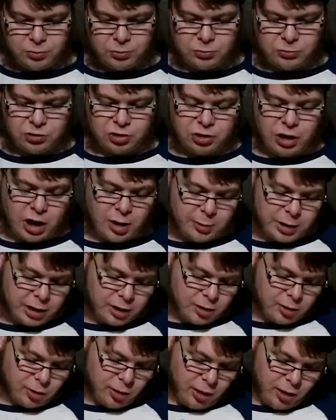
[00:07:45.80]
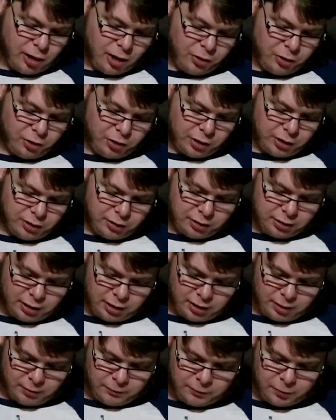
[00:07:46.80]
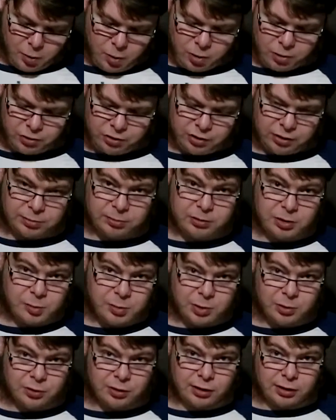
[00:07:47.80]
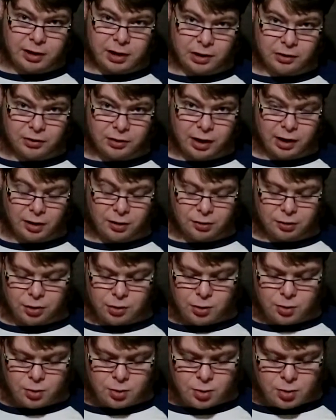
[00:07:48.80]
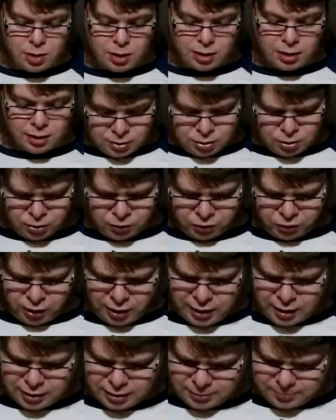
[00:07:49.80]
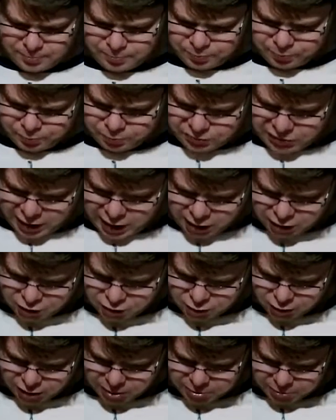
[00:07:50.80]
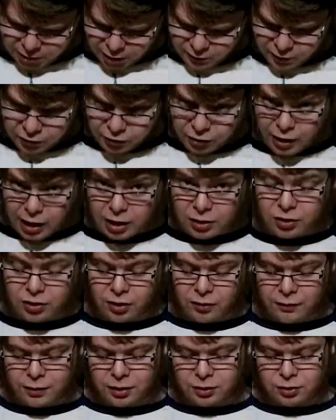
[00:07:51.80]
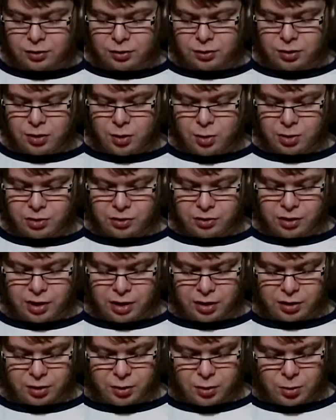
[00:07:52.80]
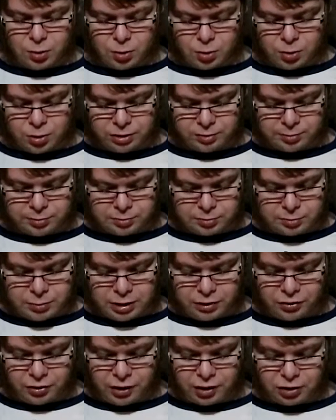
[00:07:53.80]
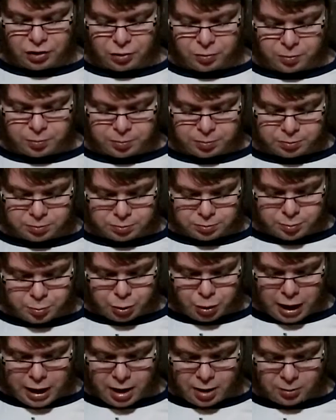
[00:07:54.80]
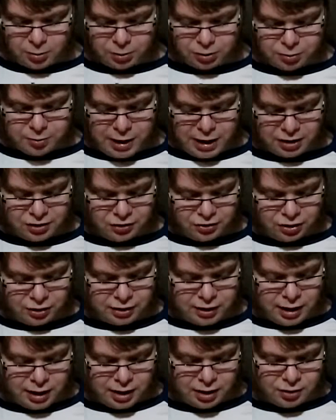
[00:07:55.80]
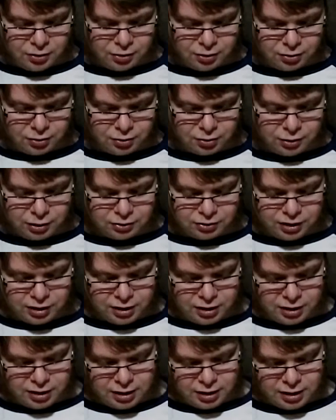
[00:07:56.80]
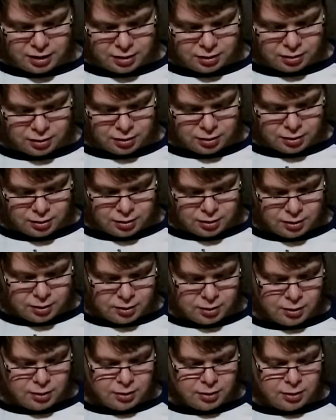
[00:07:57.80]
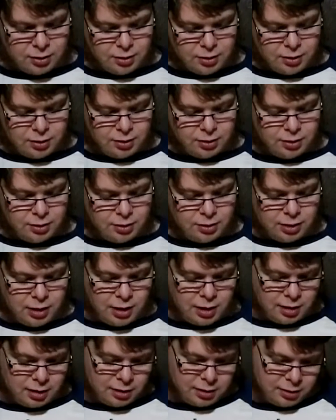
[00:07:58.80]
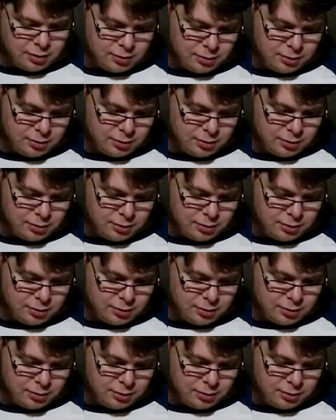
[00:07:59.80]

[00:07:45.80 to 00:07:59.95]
chamois cloth, and of course it can use the kickstand too. Looks like it actually covers the edges of it too, which is kind of cool. It makes the edges brown, which matches the case, and that's kind of neat. Alright.